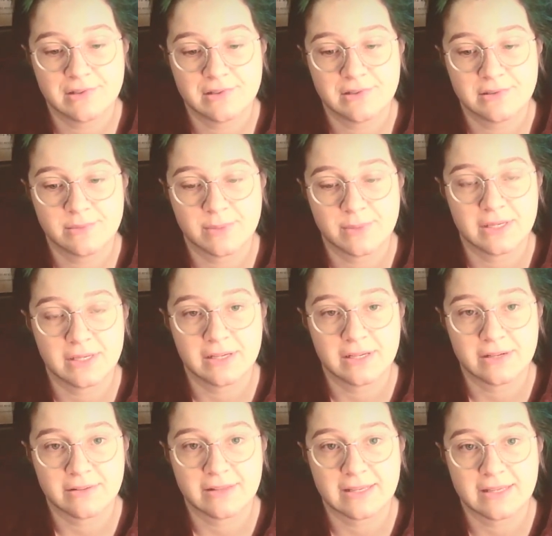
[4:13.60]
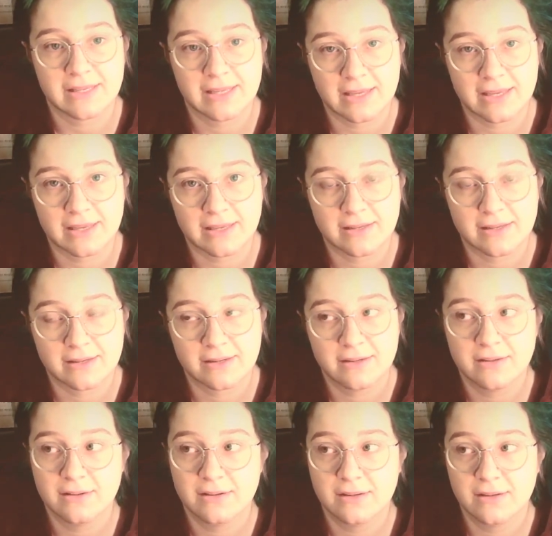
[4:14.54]
were clear that he
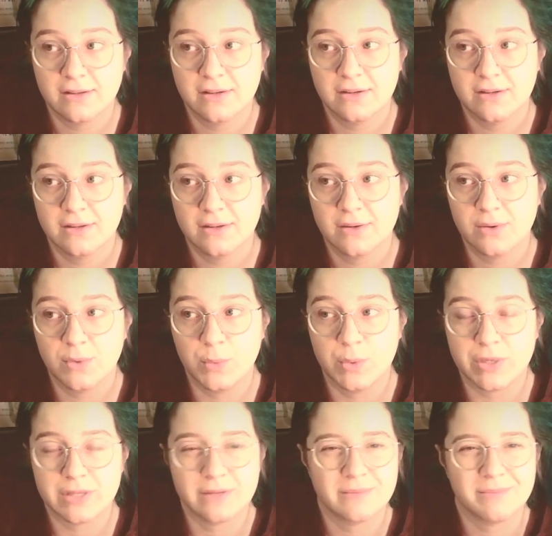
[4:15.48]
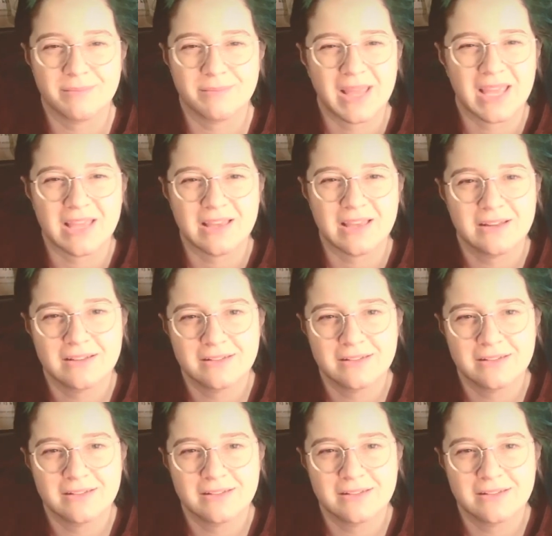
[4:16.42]
wouldn't make